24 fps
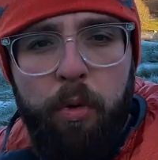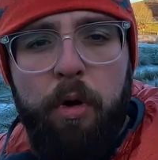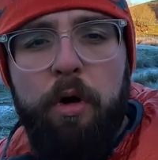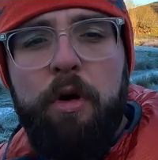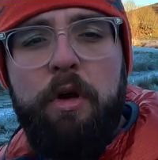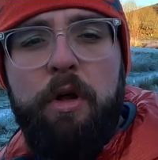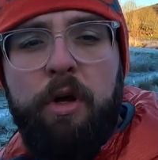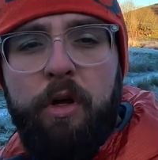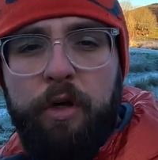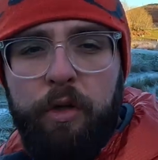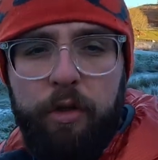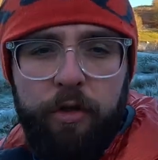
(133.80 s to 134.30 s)

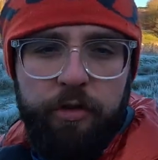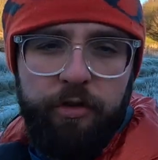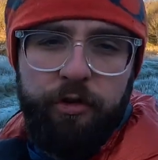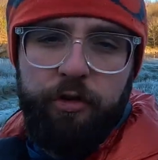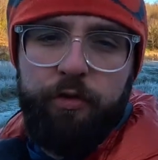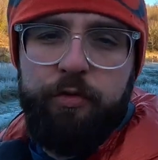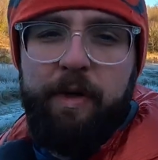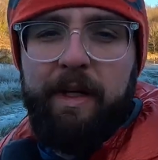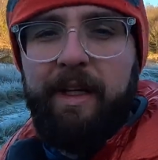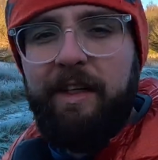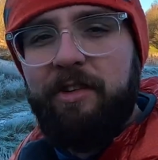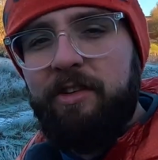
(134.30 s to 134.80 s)
one because
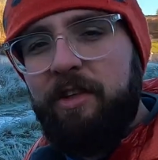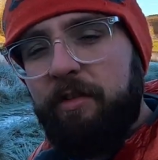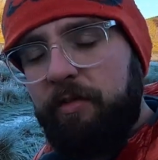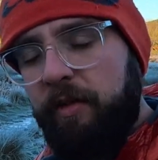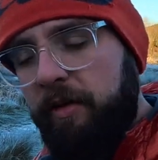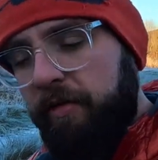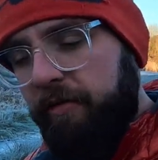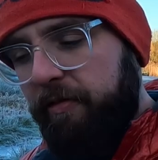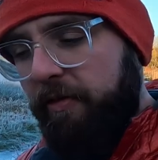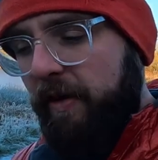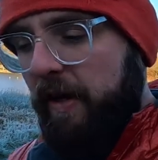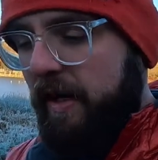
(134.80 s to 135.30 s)
it's
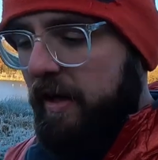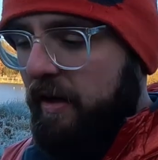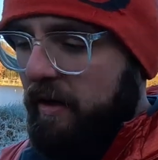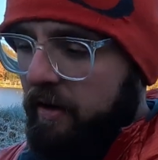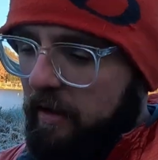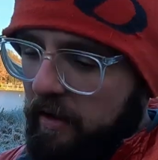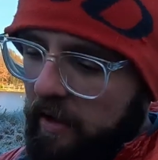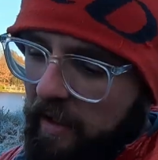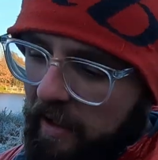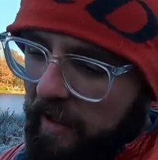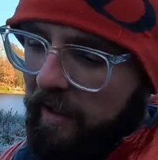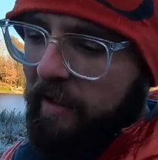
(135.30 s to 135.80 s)
relatively thin,
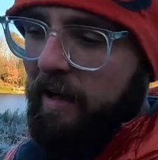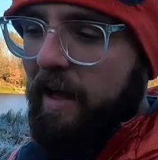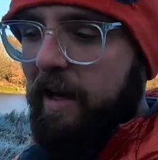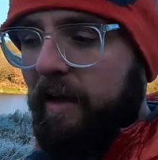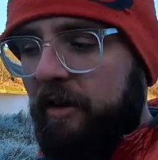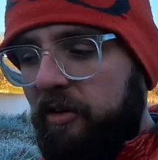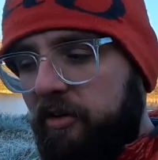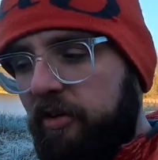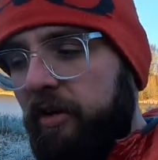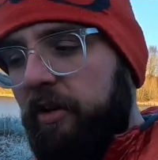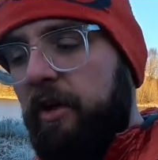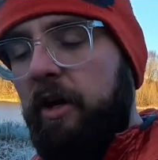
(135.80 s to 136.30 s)
and
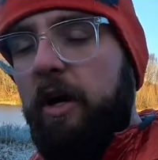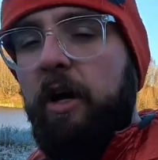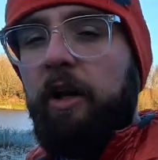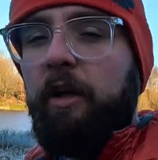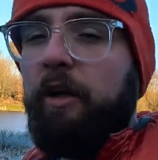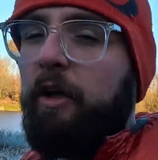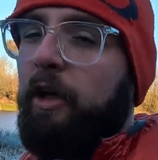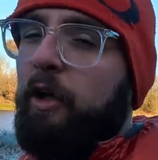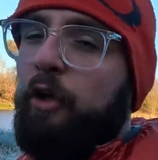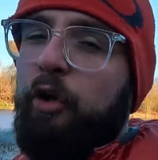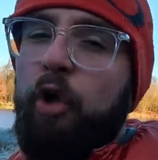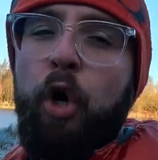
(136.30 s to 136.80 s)
like I said
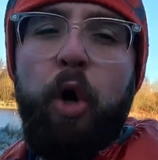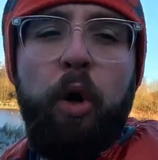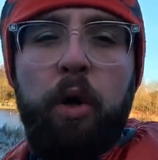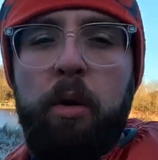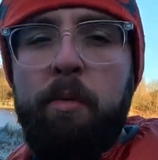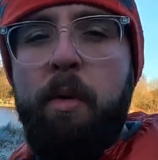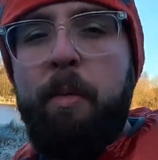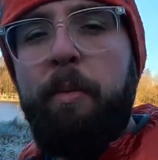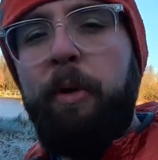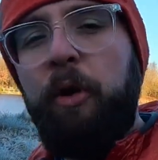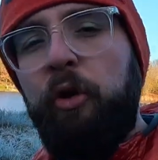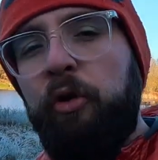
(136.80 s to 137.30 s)
earlier, you don't
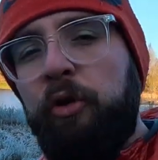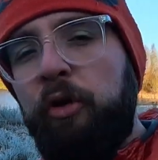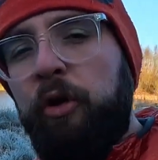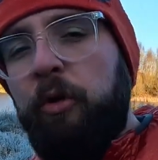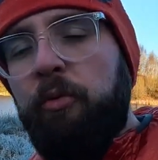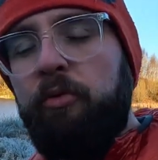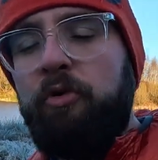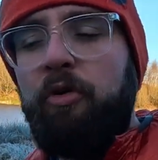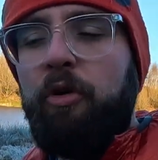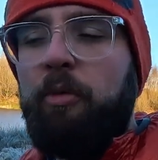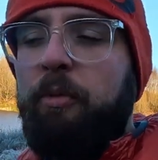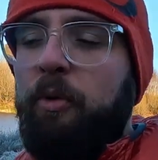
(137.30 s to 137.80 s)
want to be building
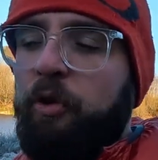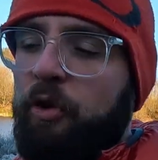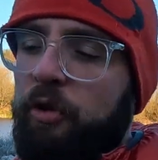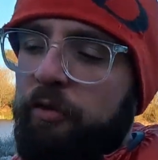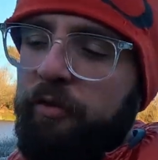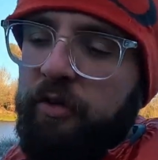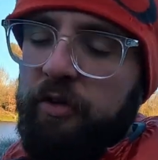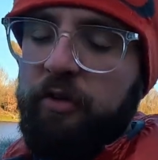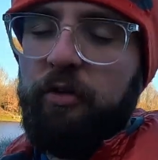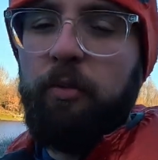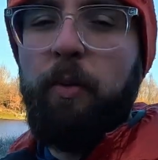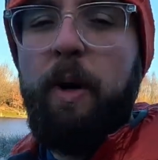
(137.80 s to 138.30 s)
up too much
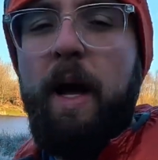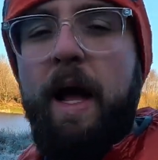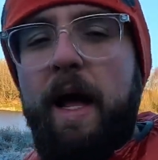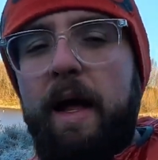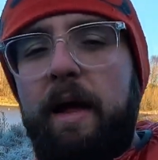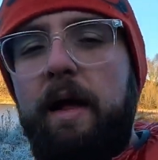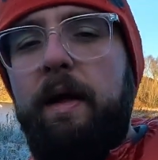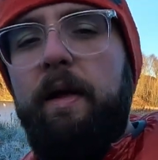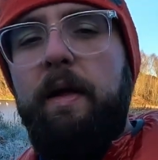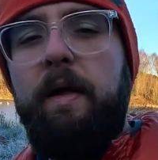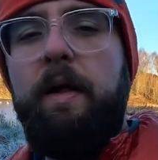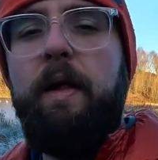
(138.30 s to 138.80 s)
of a sweat.
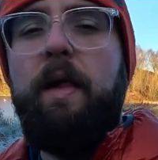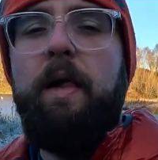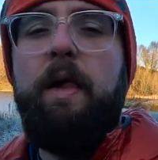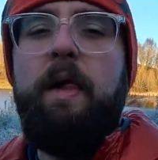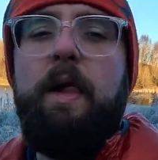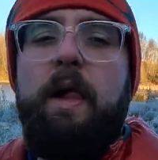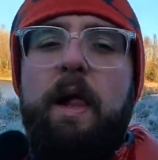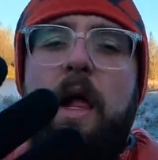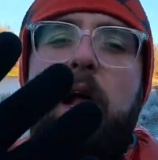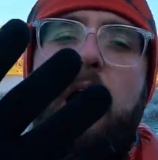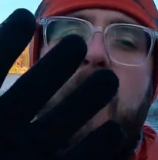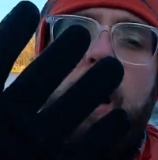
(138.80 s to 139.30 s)

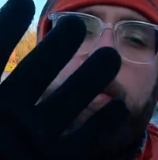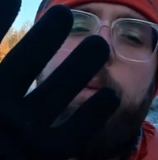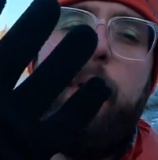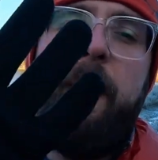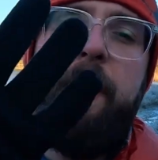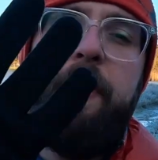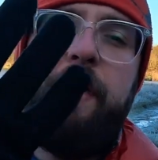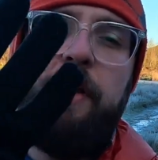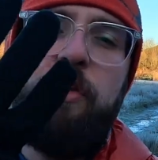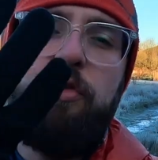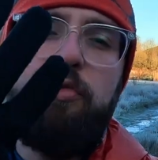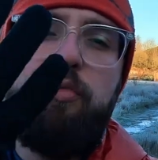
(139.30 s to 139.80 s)
I
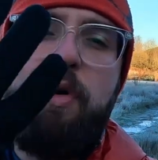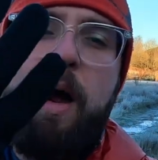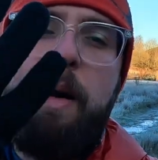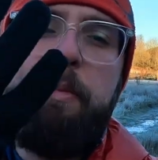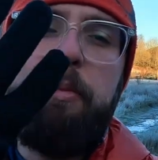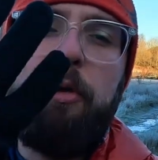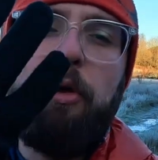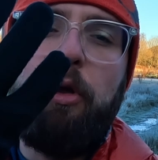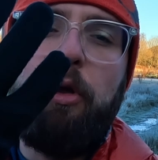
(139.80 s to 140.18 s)
wear these Rab